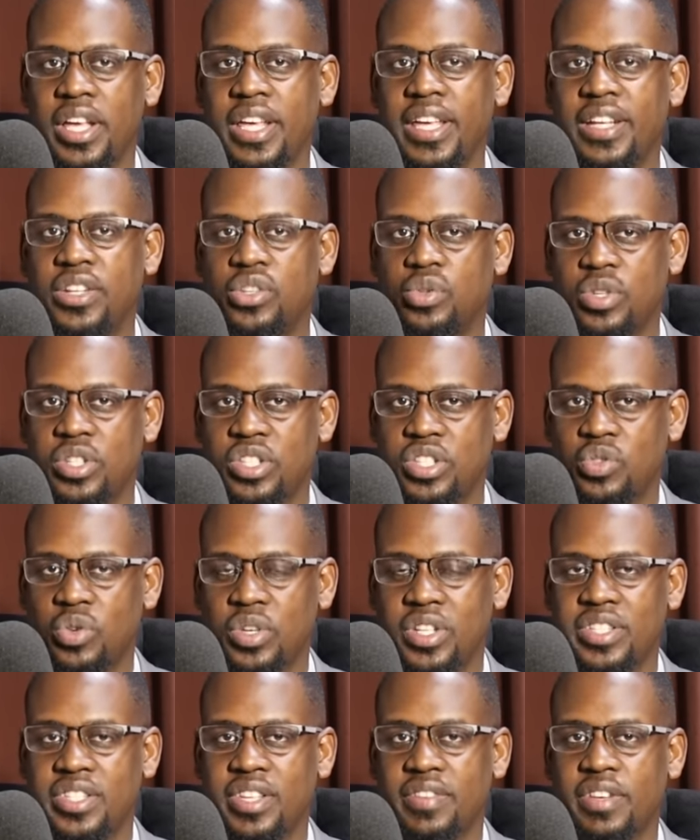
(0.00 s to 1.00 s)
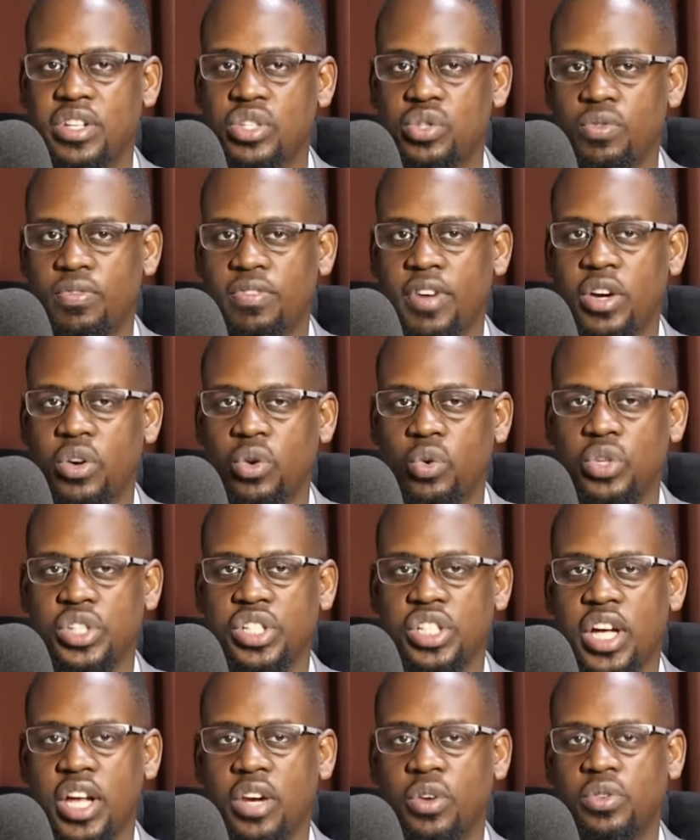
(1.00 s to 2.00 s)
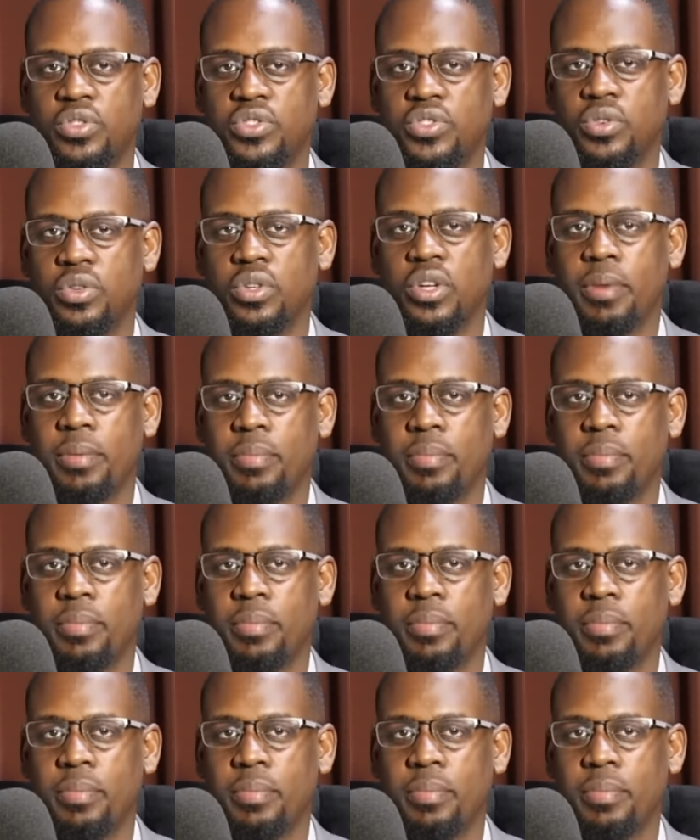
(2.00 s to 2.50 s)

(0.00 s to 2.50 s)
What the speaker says: in 2027 to vanquish Kalonzo.